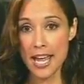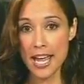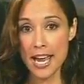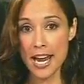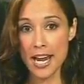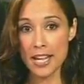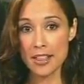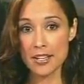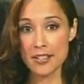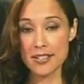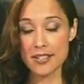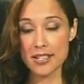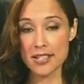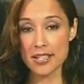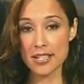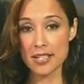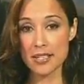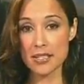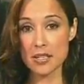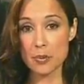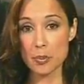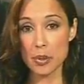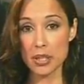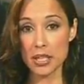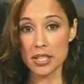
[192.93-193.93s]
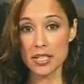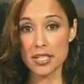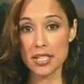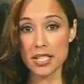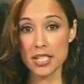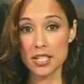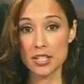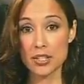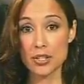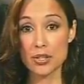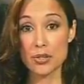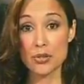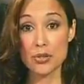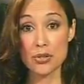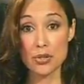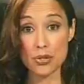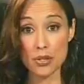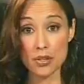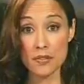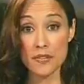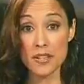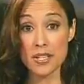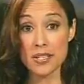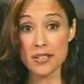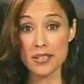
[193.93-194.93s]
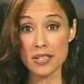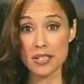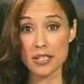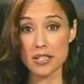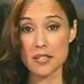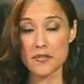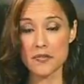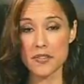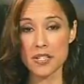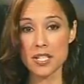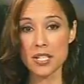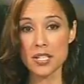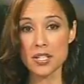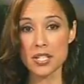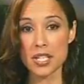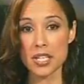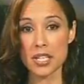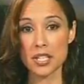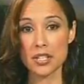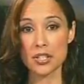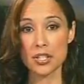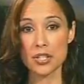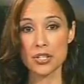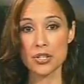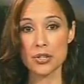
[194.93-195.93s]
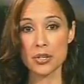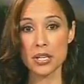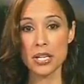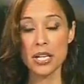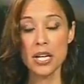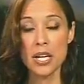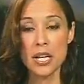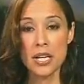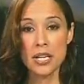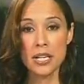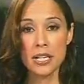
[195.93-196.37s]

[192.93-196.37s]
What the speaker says: and the city's ability to service its visitor industry,